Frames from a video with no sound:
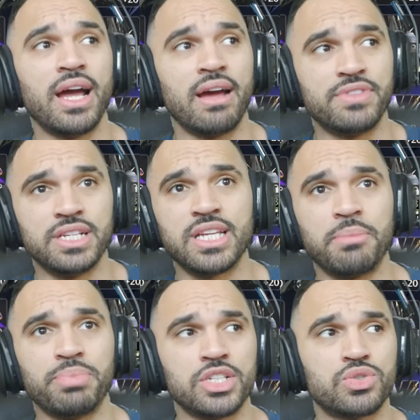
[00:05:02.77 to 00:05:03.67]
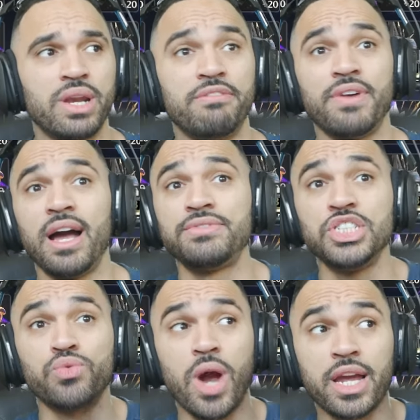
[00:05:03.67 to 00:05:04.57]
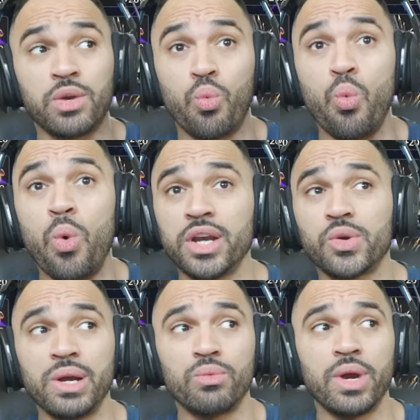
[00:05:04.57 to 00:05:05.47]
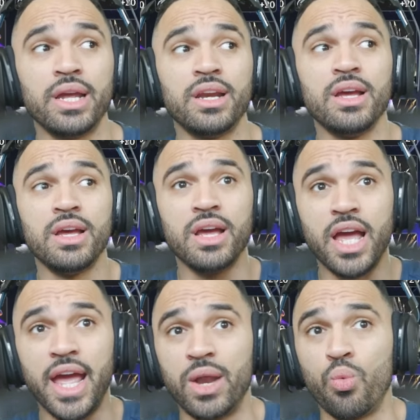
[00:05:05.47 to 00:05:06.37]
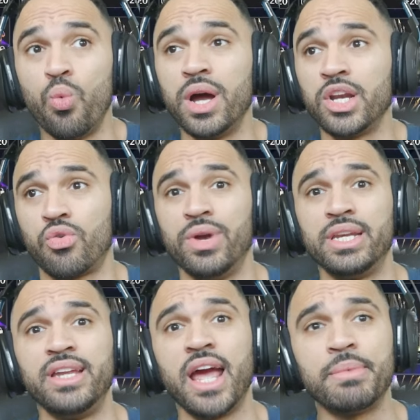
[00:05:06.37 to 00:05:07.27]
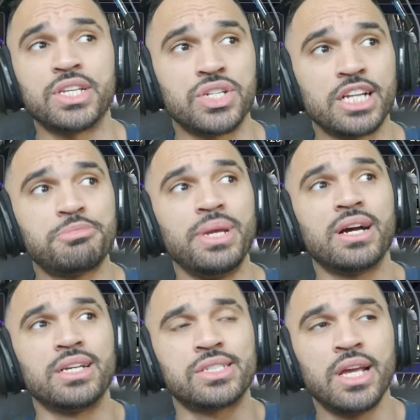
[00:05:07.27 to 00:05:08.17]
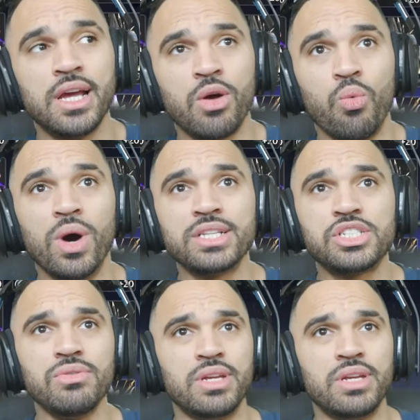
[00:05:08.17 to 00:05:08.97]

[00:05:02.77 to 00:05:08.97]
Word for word: I have this at plus 25. She's rocking one crit rate and one crit damage. And that's because once you